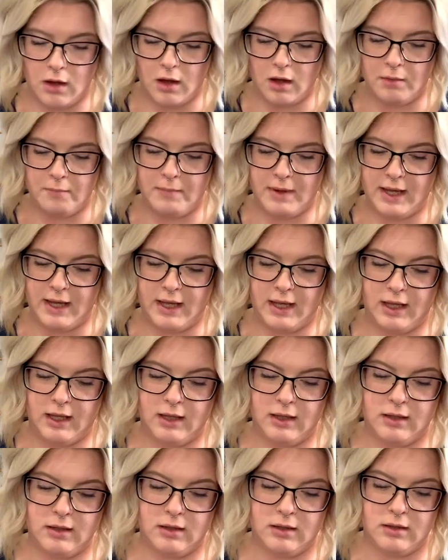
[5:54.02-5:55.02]

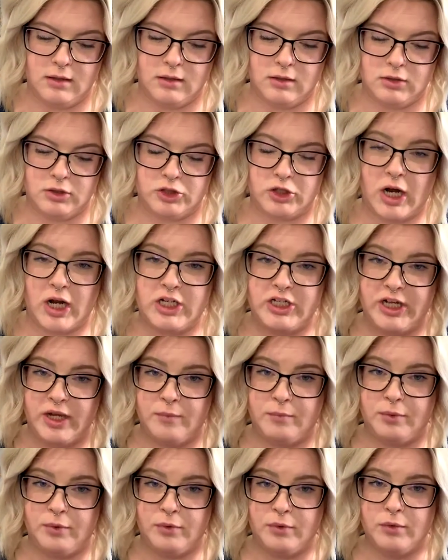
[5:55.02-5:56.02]
my dry
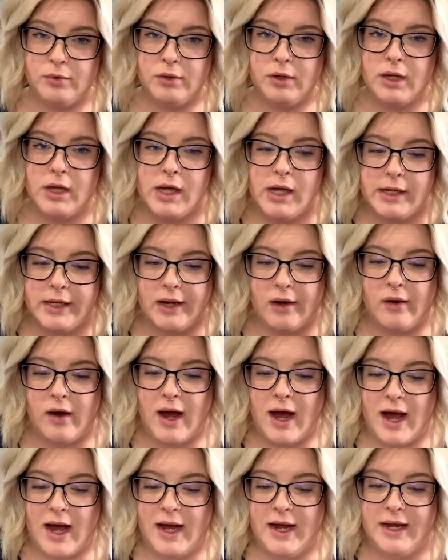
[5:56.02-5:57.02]
shampoo. Now
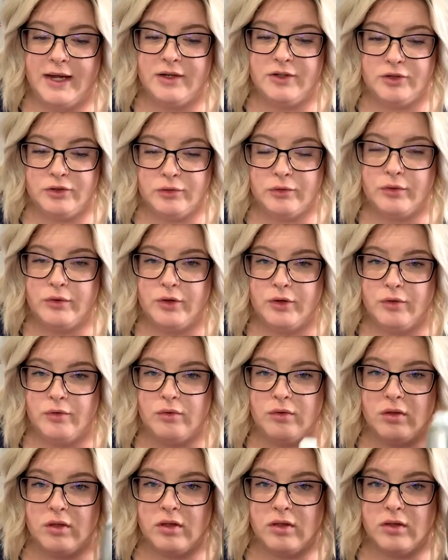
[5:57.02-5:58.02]
I do
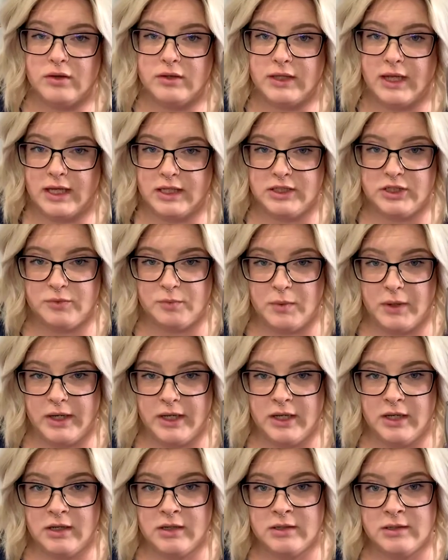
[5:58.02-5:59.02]
use the Lange
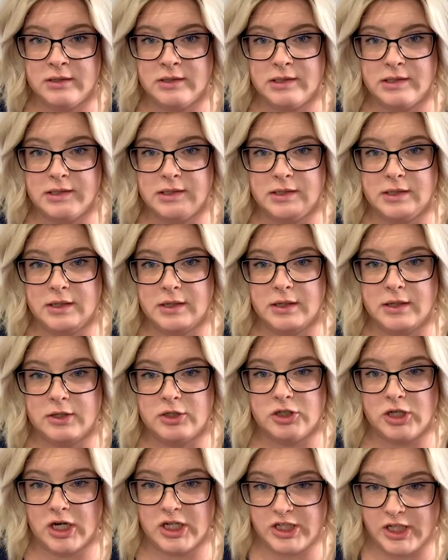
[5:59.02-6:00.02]
brand
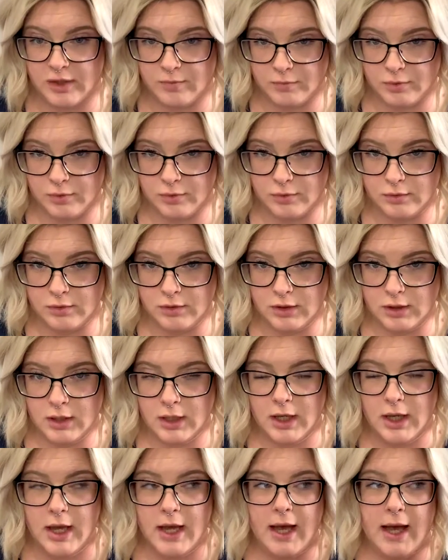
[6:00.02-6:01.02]
dry shampoo.
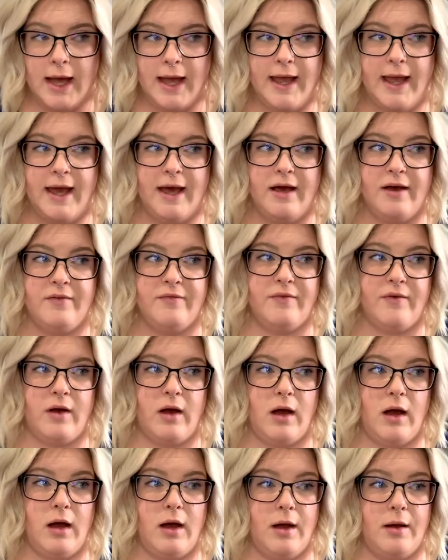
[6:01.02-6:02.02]
I have
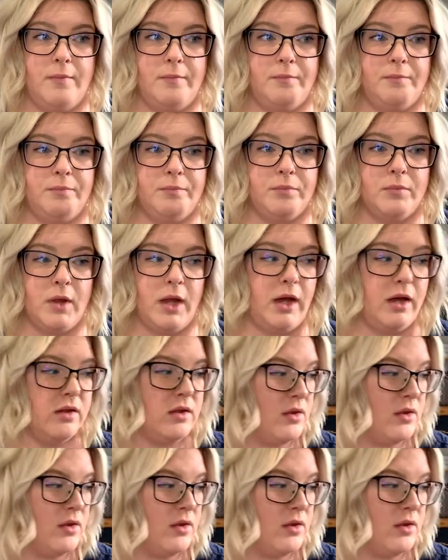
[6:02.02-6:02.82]
I also